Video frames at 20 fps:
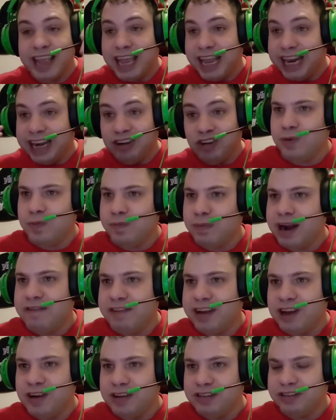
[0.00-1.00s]
And my
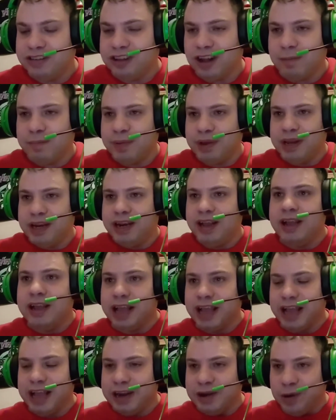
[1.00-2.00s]
video is stopping.
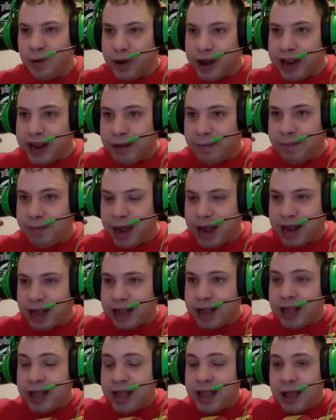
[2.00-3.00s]
Anyway, I'm
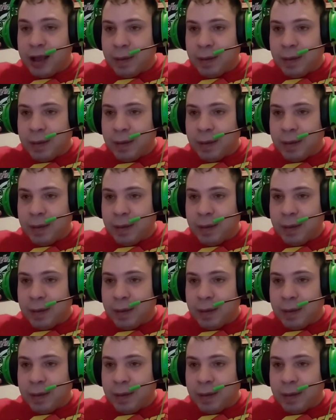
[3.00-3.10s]
back.